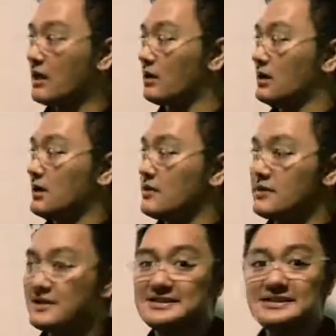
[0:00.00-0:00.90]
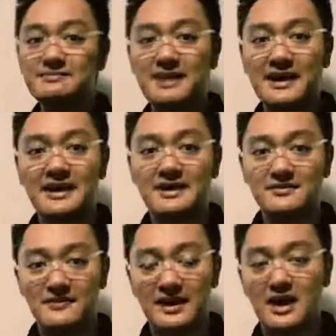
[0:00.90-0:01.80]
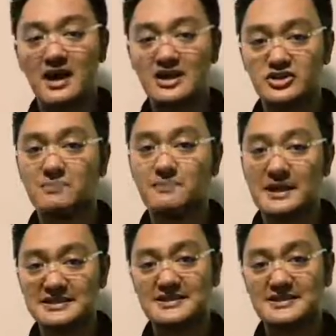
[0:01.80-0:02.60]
now the recent mechanical vent are actually